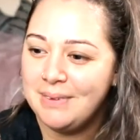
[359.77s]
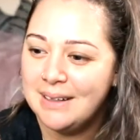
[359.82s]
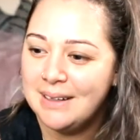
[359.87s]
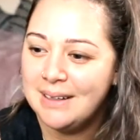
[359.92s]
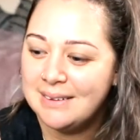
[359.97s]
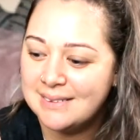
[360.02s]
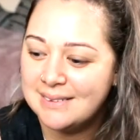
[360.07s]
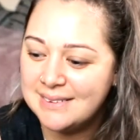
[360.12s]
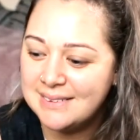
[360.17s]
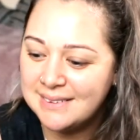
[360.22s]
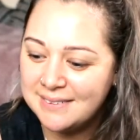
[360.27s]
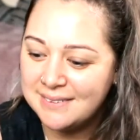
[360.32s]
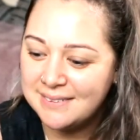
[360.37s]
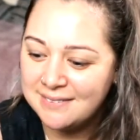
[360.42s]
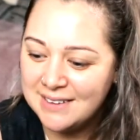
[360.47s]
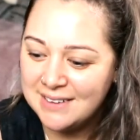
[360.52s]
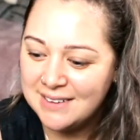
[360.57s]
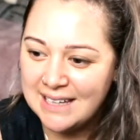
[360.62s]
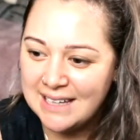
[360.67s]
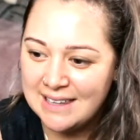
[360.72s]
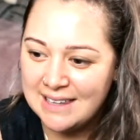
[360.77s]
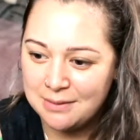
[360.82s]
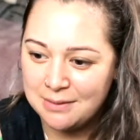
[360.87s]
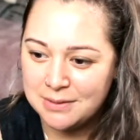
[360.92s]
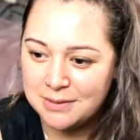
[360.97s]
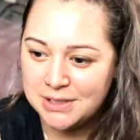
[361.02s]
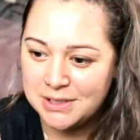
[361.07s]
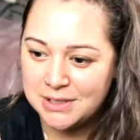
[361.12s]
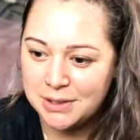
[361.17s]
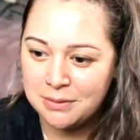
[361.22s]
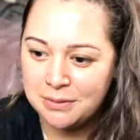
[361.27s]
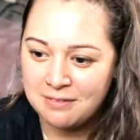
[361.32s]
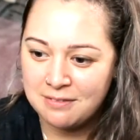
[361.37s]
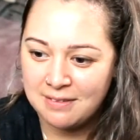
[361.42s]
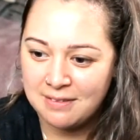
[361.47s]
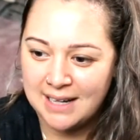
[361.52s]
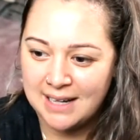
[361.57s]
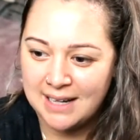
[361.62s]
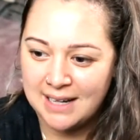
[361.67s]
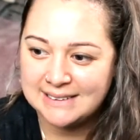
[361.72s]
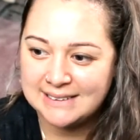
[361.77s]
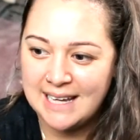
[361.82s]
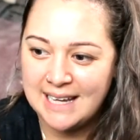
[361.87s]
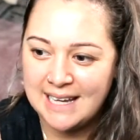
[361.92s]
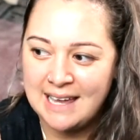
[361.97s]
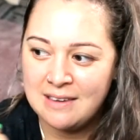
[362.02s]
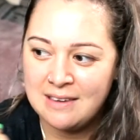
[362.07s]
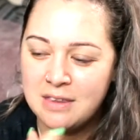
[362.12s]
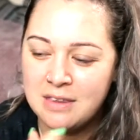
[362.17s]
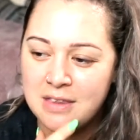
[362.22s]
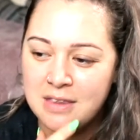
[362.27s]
So yeah, there were two of us, and the